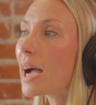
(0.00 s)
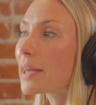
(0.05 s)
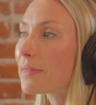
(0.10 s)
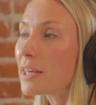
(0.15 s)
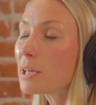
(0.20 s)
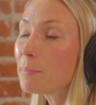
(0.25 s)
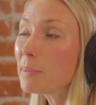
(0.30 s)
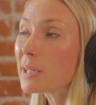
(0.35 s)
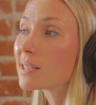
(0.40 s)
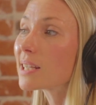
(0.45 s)
I
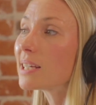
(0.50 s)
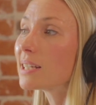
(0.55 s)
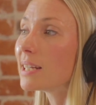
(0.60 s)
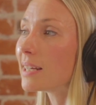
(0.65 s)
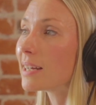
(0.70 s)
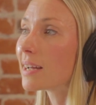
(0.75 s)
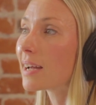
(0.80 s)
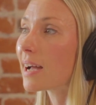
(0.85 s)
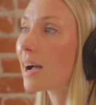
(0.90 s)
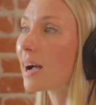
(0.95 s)
think because
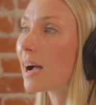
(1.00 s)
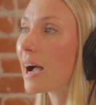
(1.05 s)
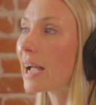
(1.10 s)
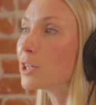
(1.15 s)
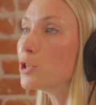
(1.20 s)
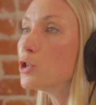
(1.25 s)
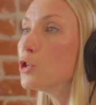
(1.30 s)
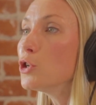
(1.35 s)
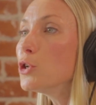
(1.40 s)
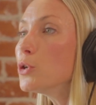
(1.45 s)

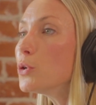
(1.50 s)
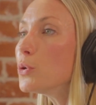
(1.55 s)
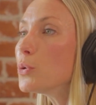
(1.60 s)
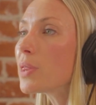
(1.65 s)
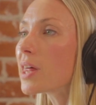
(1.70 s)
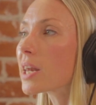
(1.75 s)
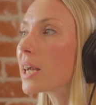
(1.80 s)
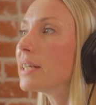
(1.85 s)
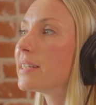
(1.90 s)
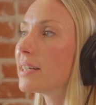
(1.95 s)
I
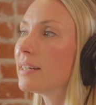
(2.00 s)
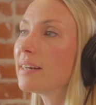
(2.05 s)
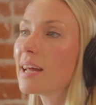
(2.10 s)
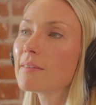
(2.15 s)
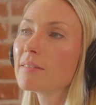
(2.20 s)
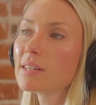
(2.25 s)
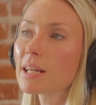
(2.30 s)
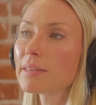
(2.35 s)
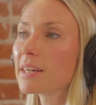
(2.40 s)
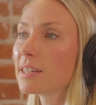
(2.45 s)
knew that I didn't
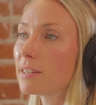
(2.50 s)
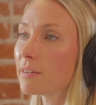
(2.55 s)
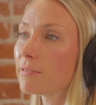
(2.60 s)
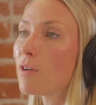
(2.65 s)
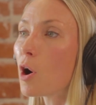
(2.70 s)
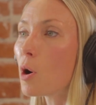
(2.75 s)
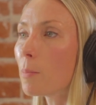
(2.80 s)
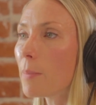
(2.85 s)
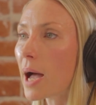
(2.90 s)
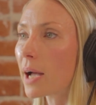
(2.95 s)
have anything to
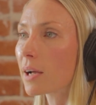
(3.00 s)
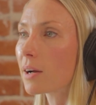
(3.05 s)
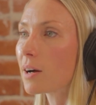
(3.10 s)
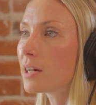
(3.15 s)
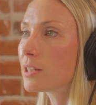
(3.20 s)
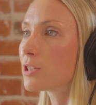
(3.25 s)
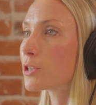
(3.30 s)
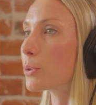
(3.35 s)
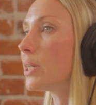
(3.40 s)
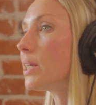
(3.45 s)
fall back
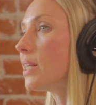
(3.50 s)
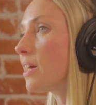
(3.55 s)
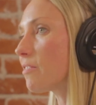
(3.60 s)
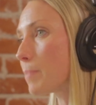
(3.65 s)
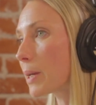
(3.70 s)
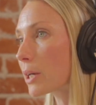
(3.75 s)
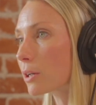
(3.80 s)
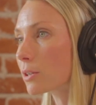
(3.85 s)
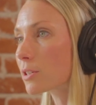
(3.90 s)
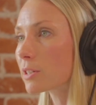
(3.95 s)
on. So I didn't
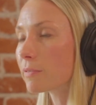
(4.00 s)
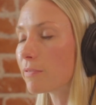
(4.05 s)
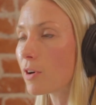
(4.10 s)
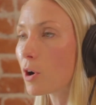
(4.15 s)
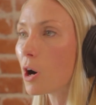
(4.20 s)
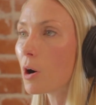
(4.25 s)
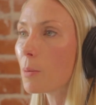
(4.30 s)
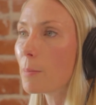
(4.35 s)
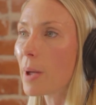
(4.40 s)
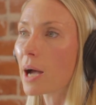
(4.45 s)
have parents to
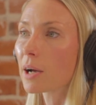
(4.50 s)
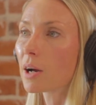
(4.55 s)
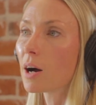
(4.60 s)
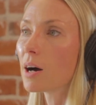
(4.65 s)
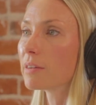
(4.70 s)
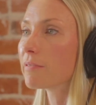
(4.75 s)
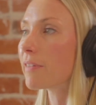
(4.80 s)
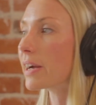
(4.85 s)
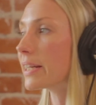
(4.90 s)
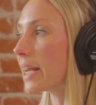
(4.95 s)
fall back
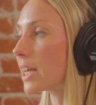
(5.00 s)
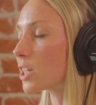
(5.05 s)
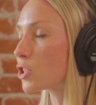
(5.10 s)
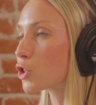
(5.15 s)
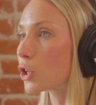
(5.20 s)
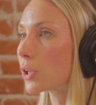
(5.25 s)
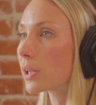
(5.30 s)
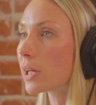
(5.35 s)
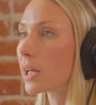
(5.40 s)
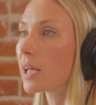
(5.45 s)
on
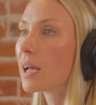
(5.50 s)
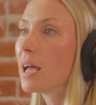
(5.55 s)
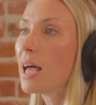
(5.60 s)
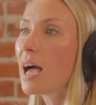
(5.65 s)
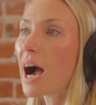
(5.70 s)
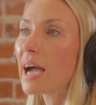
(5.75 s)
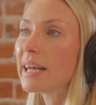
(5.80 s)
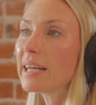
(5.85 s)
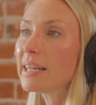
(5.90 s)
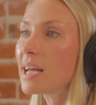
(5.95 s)
financially.
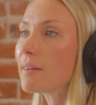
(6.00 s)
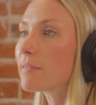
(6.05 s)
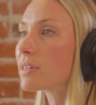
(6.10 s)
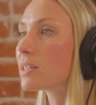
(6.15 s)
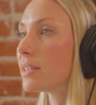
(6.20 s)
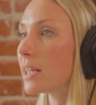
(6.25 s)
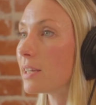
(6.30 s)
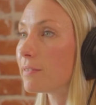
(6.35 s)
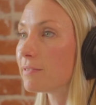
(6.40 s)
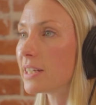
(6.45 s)
I didn't have a
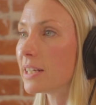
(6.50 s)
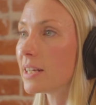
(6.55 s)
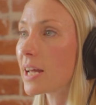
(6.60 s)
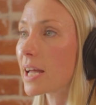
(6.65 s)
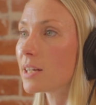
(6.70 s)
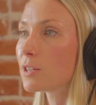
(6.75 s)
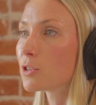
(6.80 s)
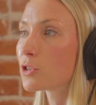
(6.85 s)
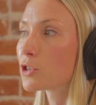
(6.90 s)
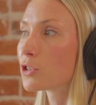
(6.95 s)
safety
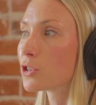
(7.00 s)
net.